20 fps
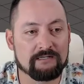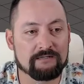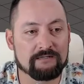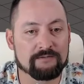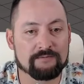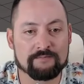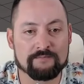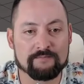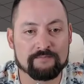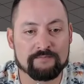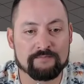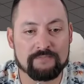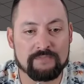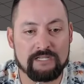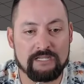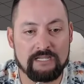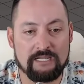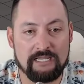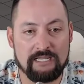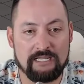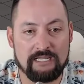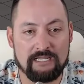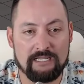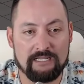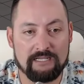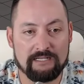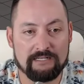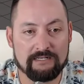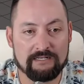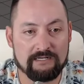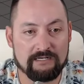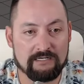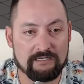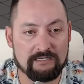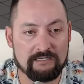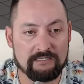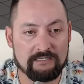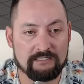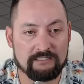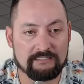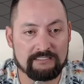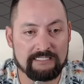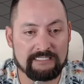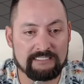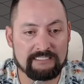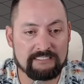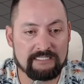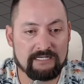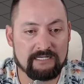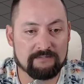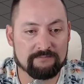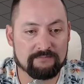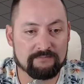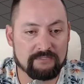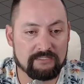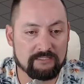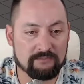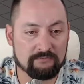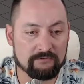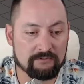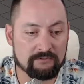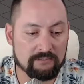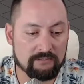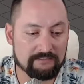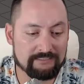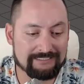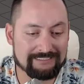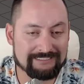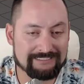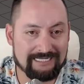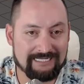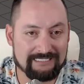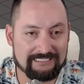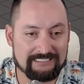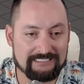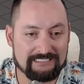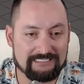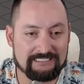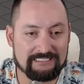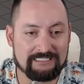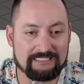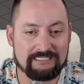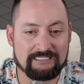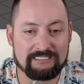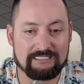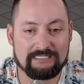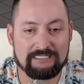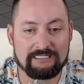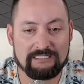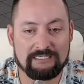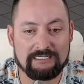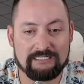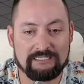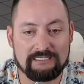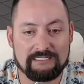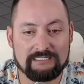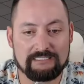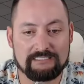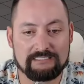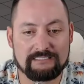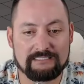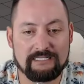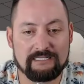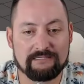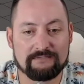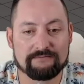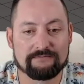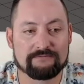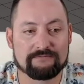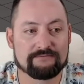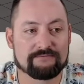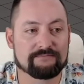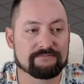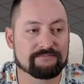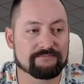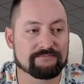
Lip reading: it, and desktop, and then we'll call this test. Save.